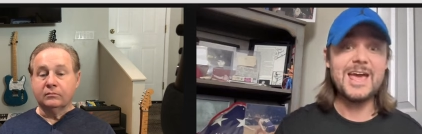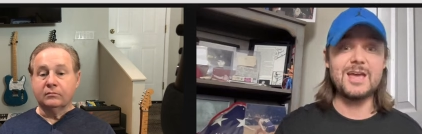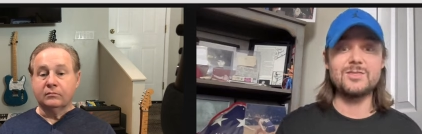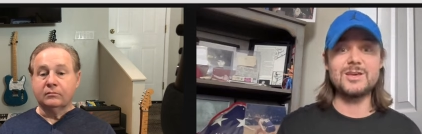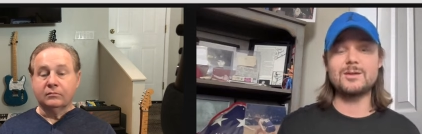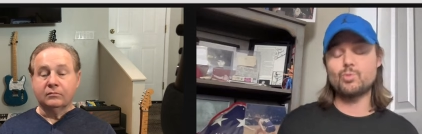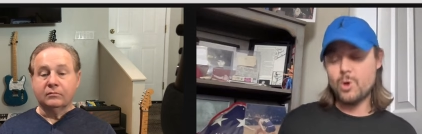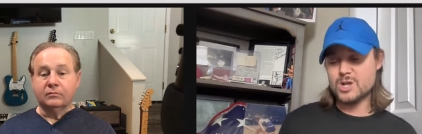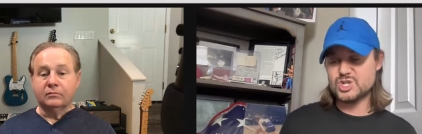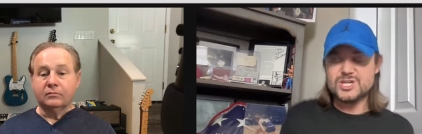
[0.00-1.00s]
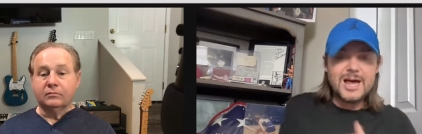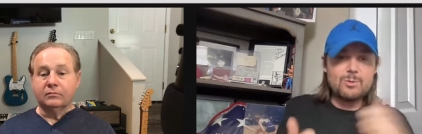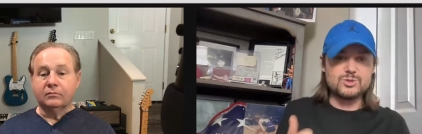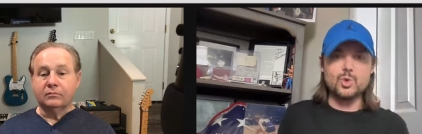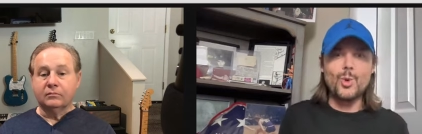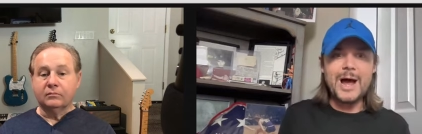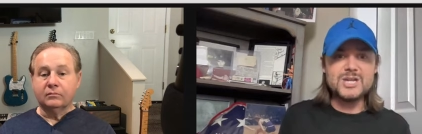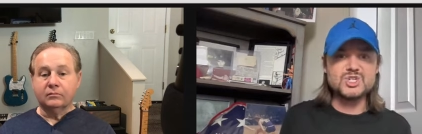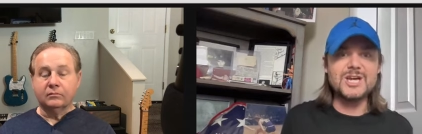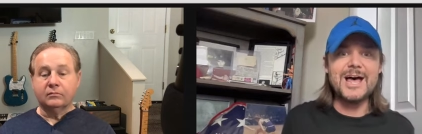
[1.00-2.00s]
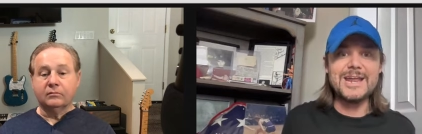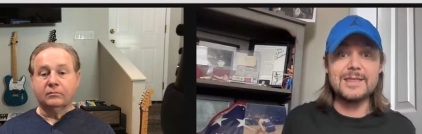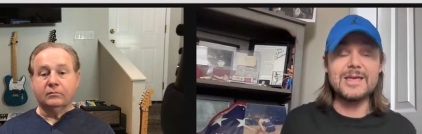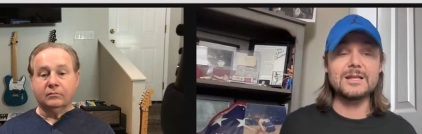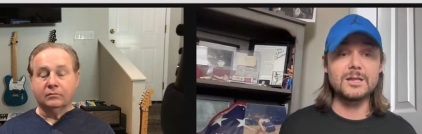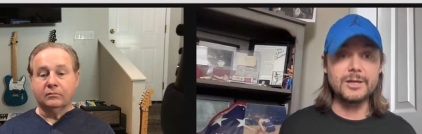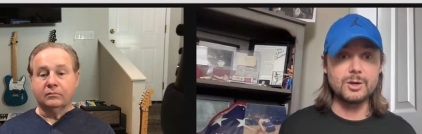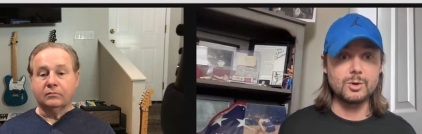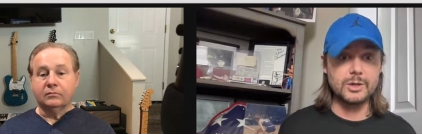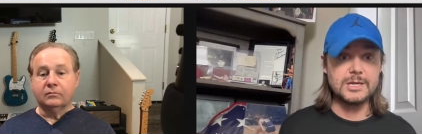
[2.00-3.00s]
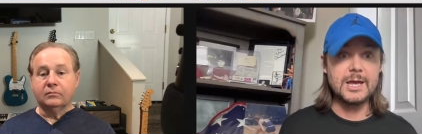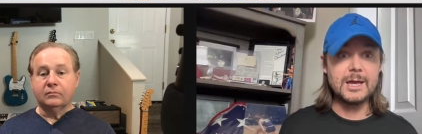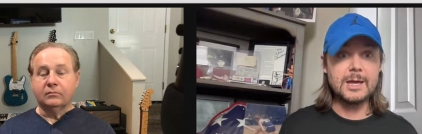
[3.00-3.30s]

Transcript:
Speaker 1: and then one shot was a wide shot, and they literally